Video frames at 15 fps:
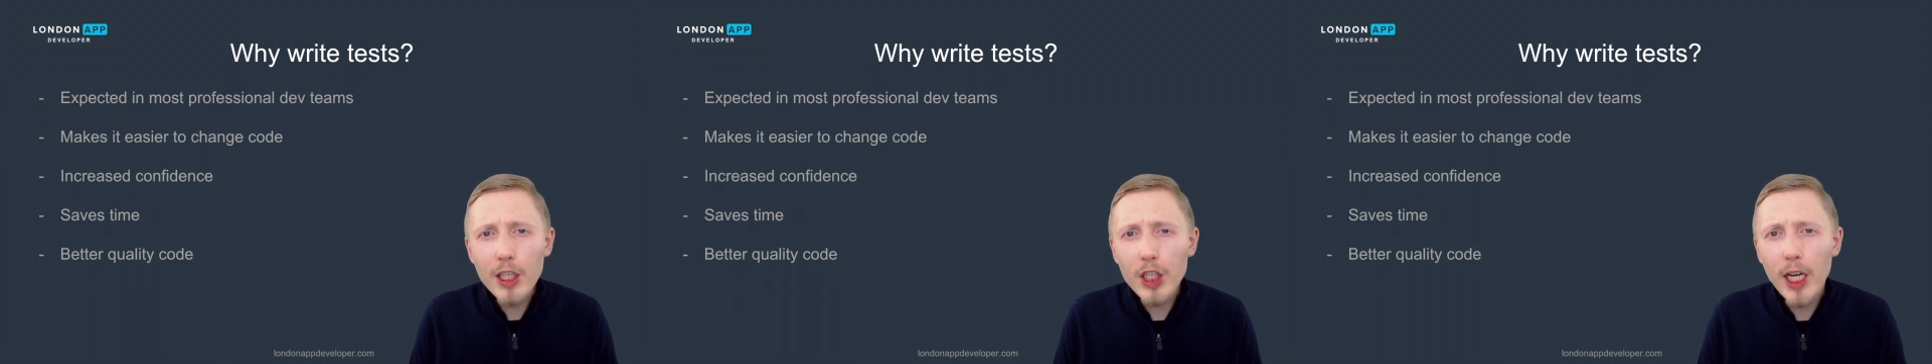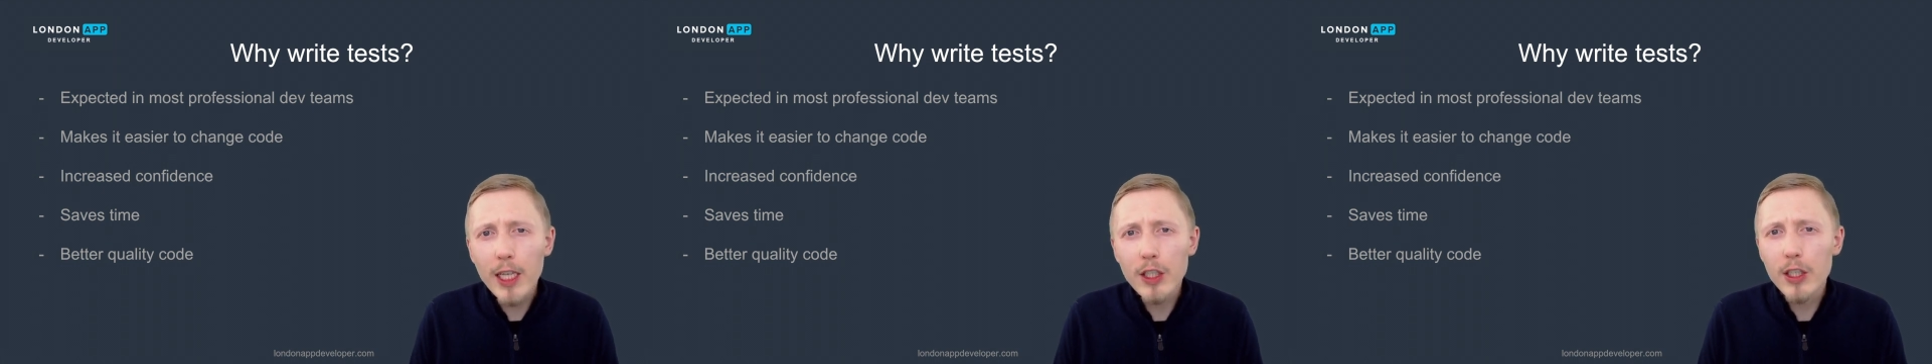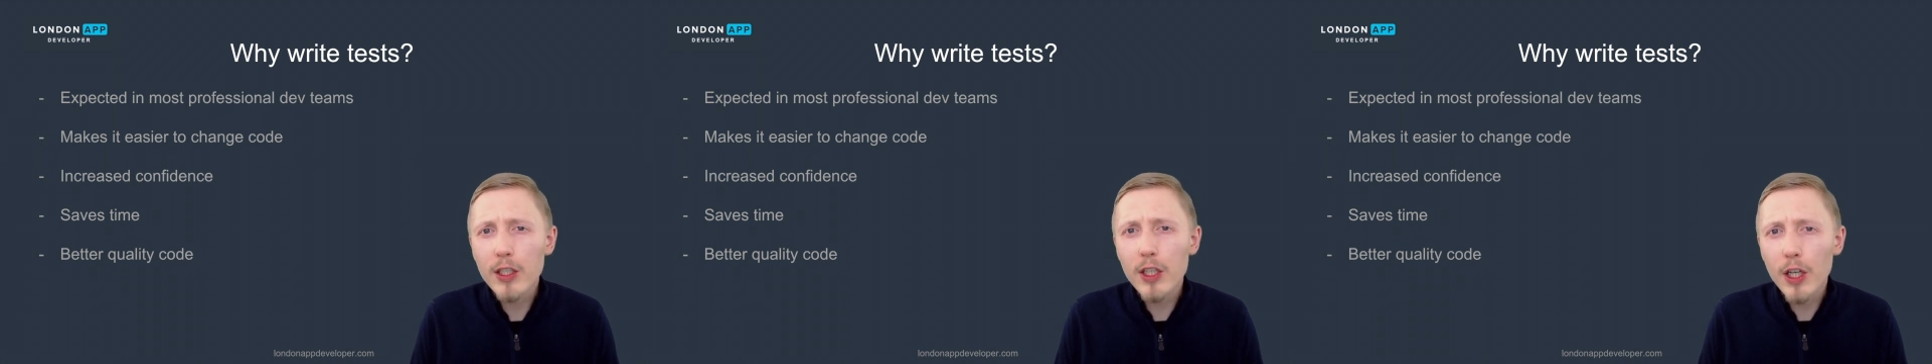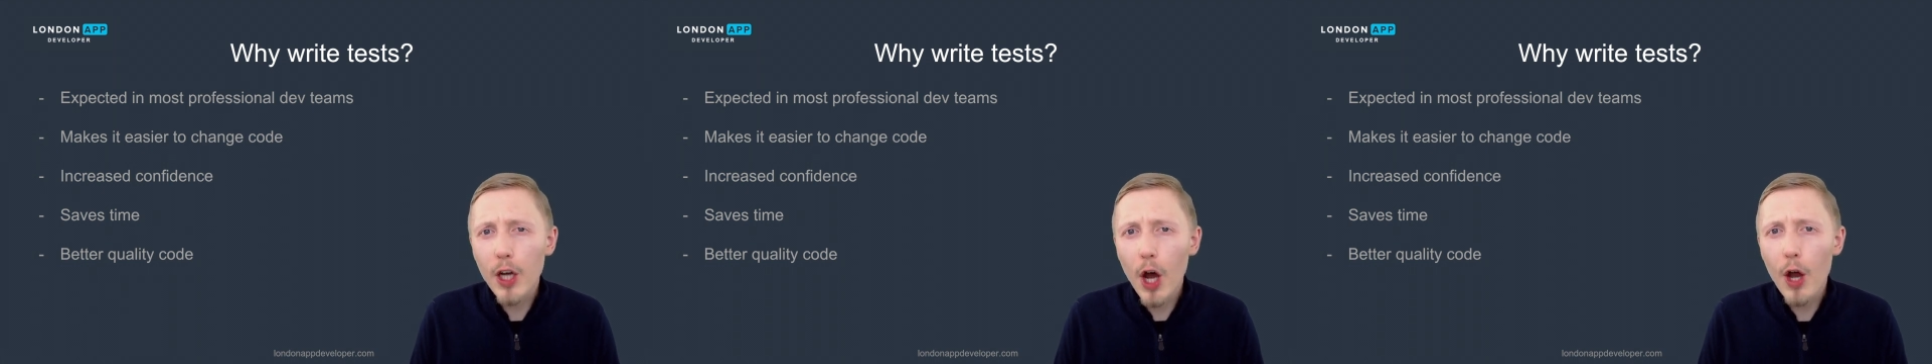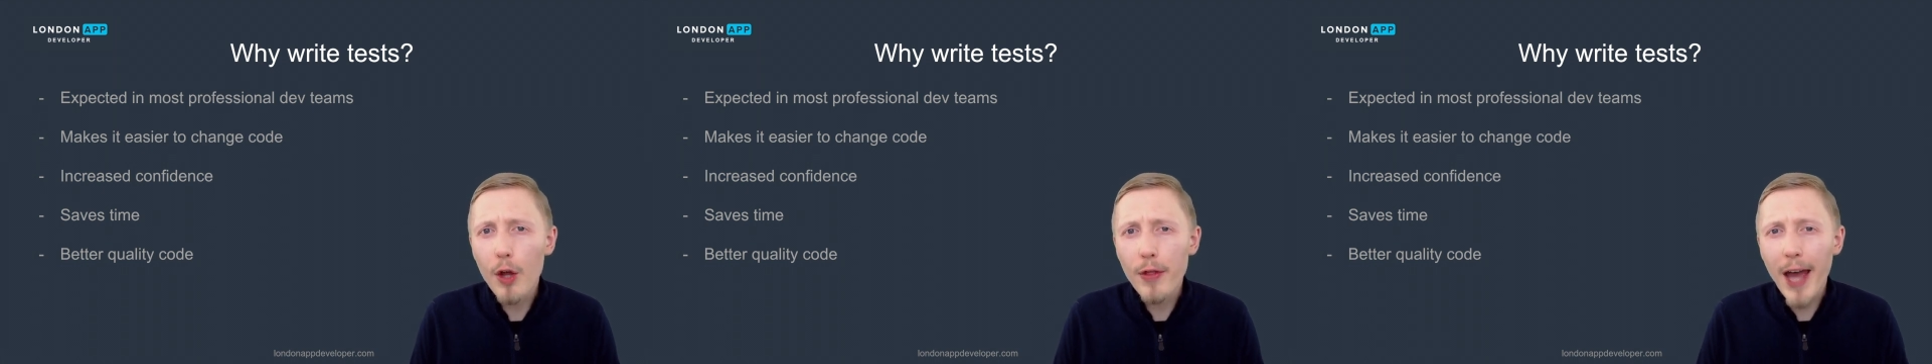changes to
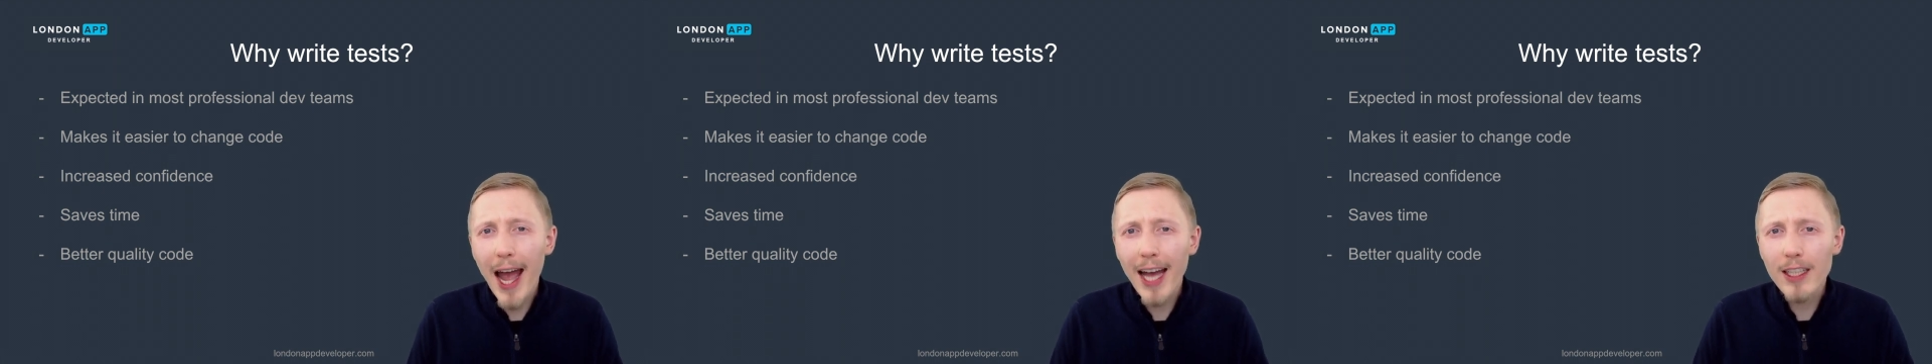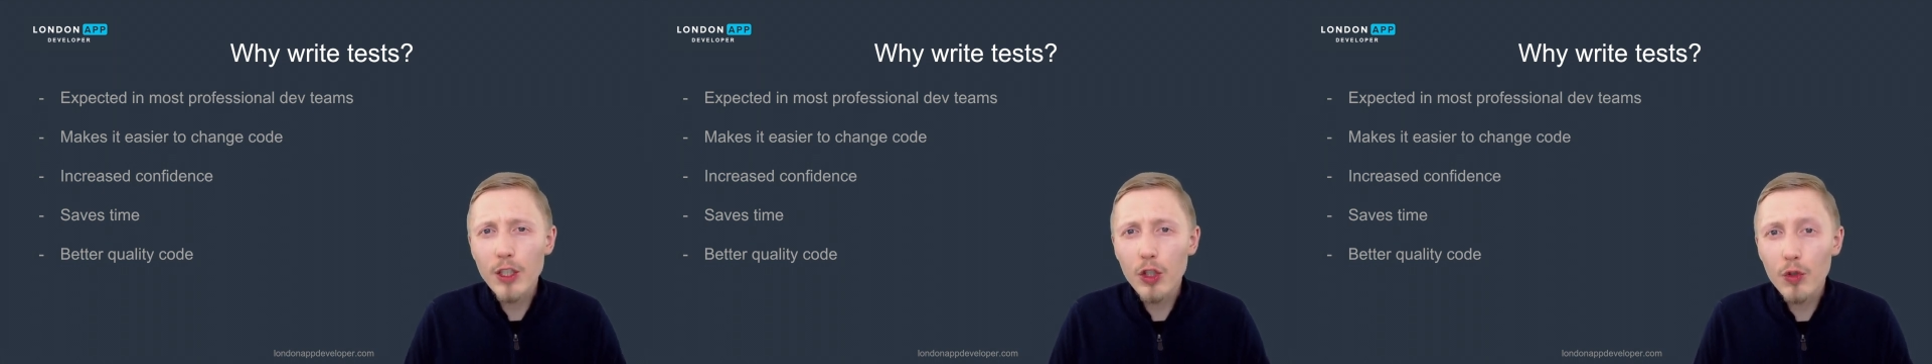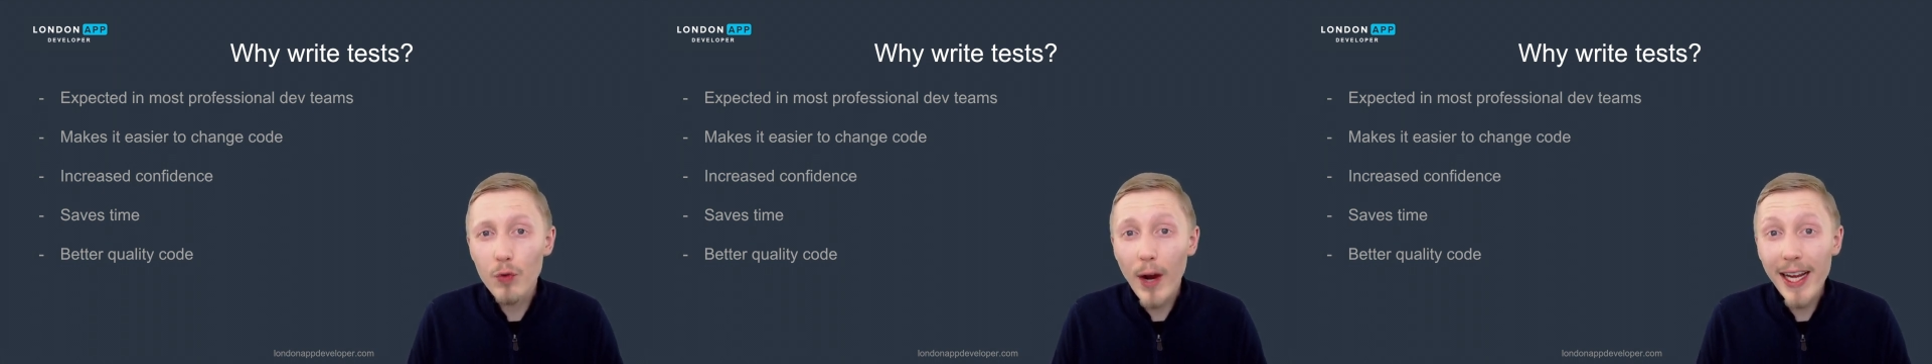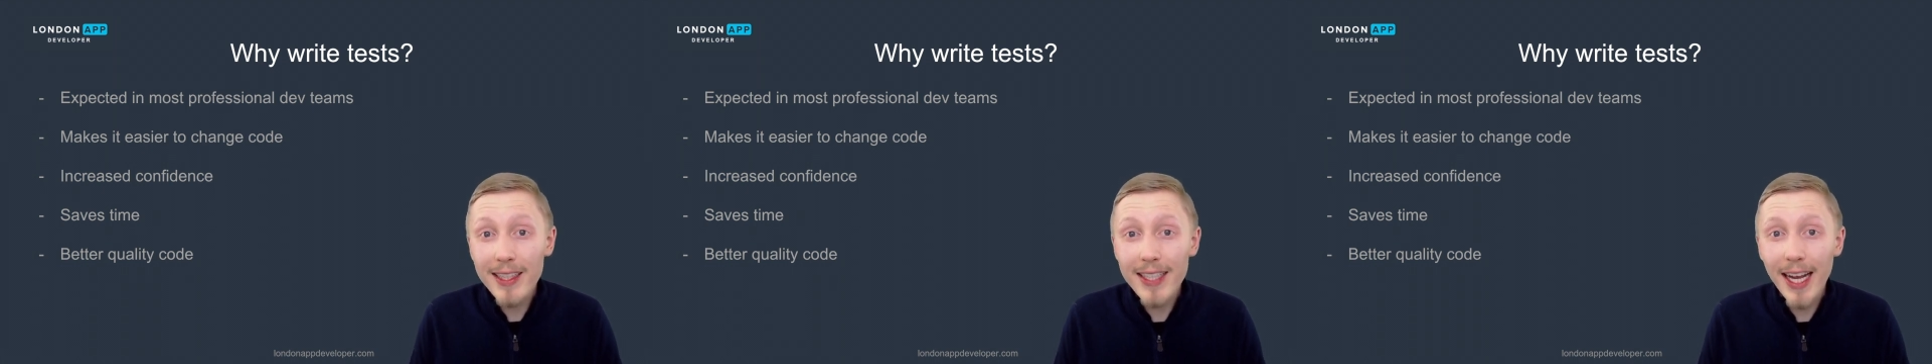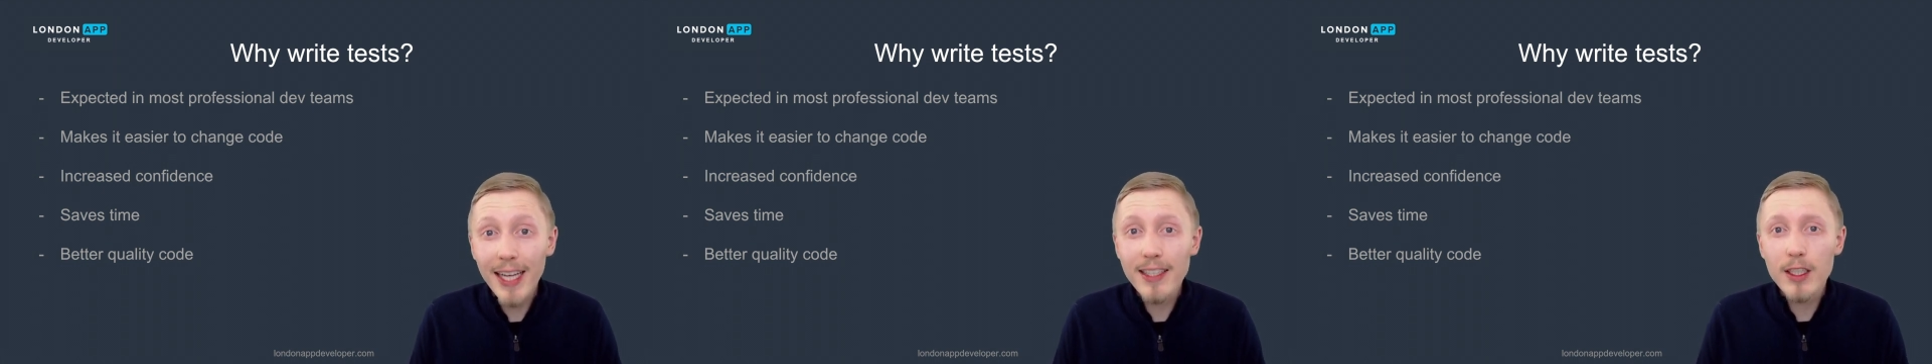code that has great
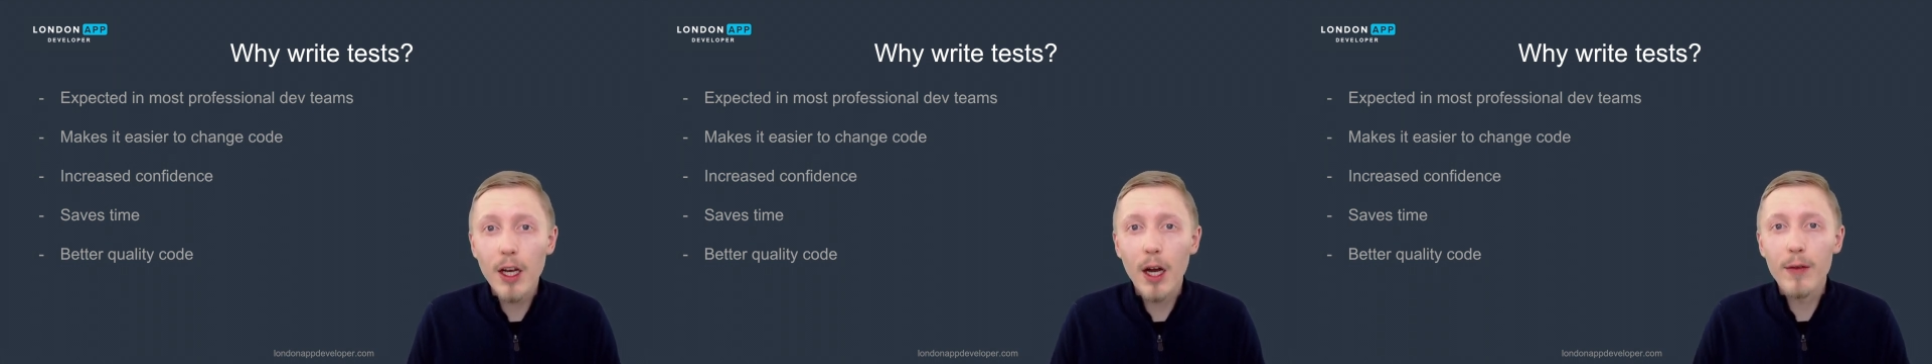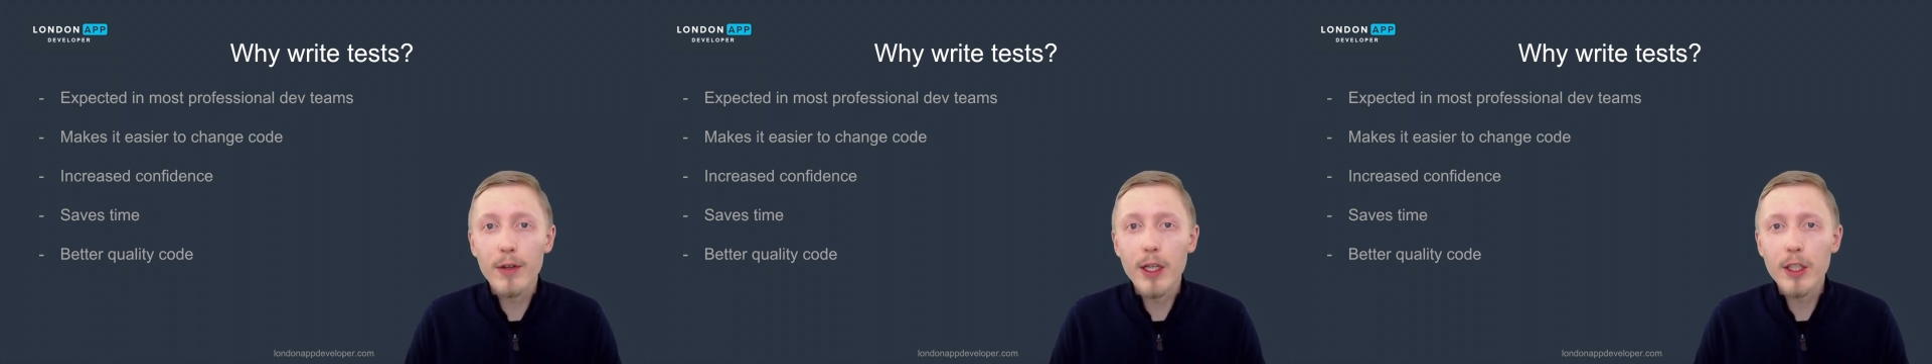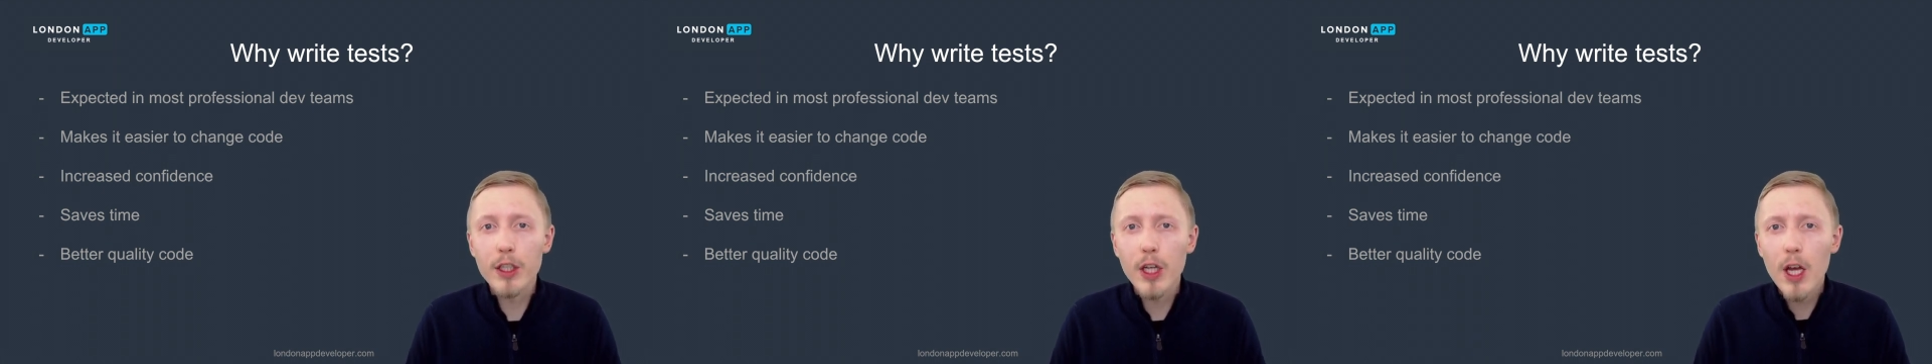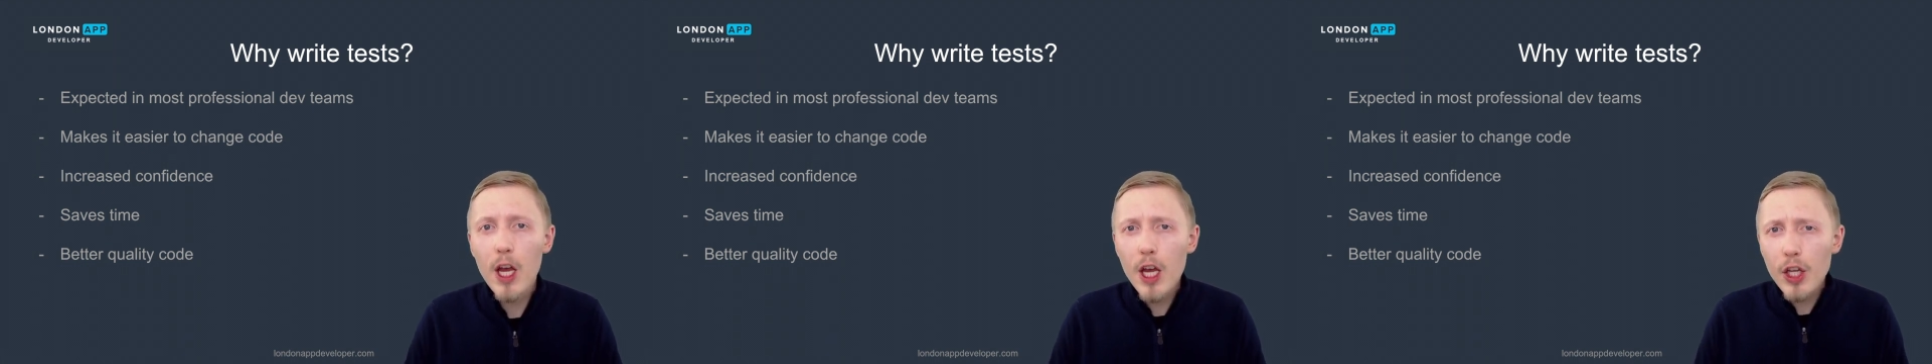test coverage,